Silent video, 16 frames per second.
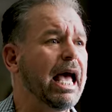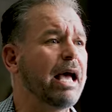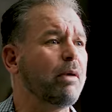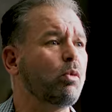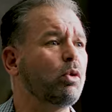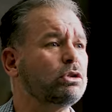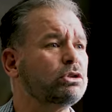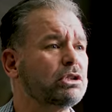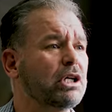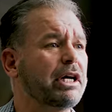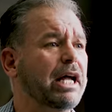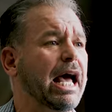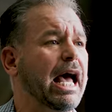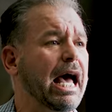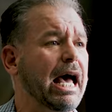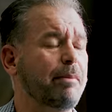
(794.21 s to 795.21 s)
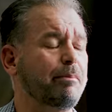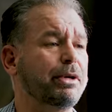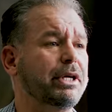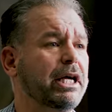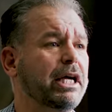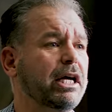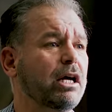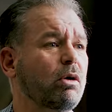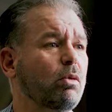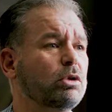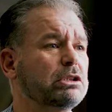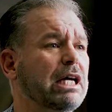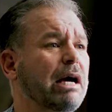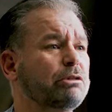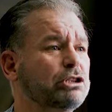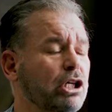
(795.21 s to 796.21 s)
And what was going to happen here
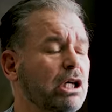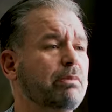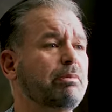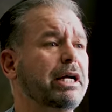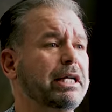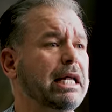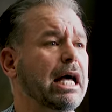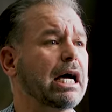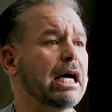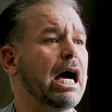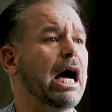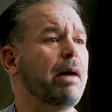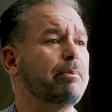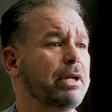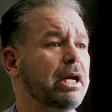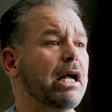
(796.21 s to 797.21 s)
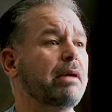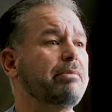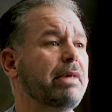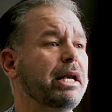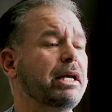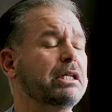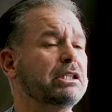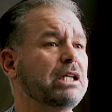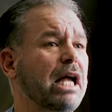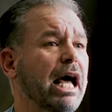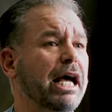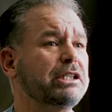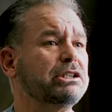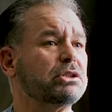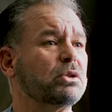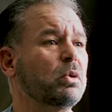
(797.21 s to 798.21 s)
was I was going to meet that cop that I met in
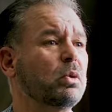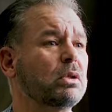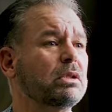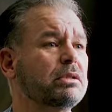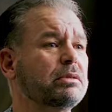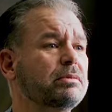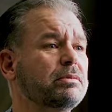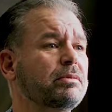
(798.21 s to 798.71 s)
high school.